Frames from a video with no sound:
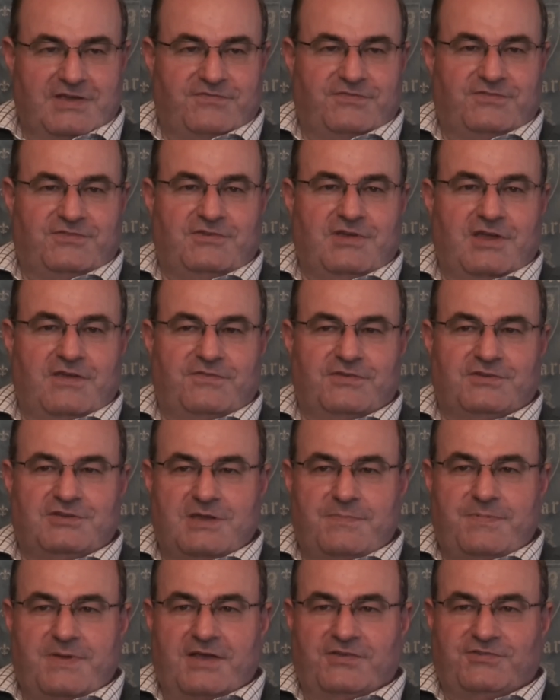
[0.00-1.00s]
if the
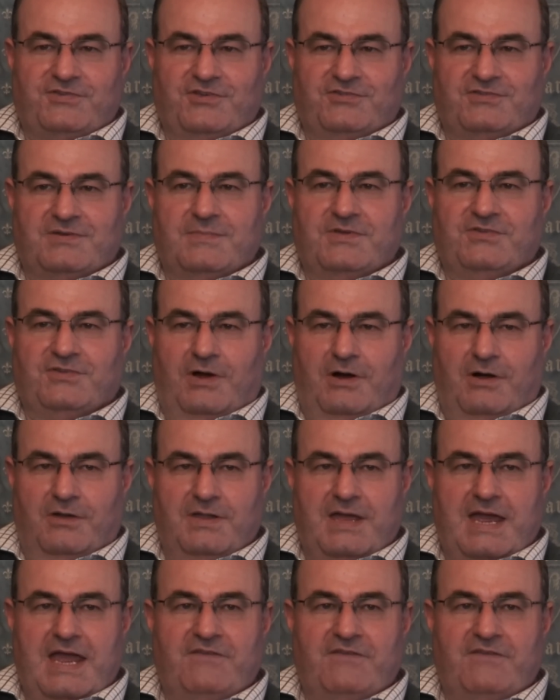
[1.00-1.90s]
GPS system is on,